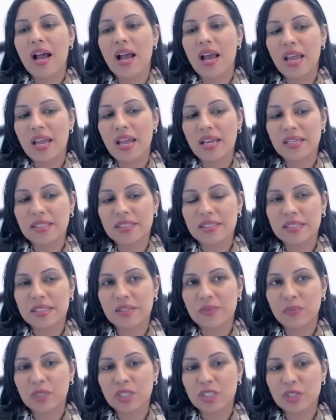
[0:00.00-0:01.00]
and
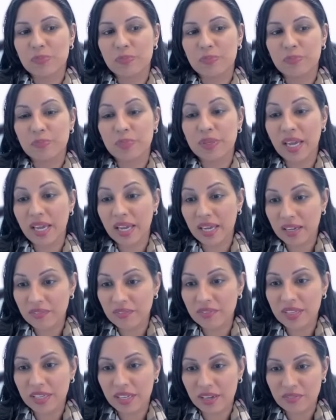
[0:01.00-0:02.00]
which
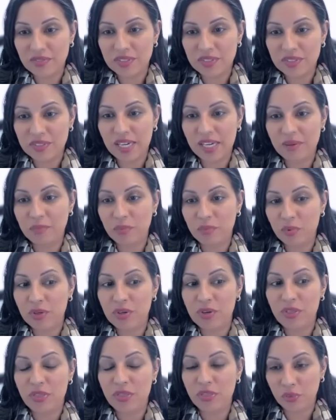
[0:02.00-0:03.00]
gave the FDA
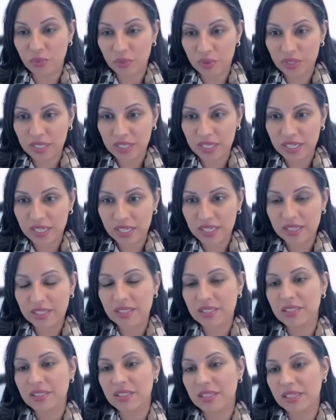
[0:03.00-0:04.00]
more authority,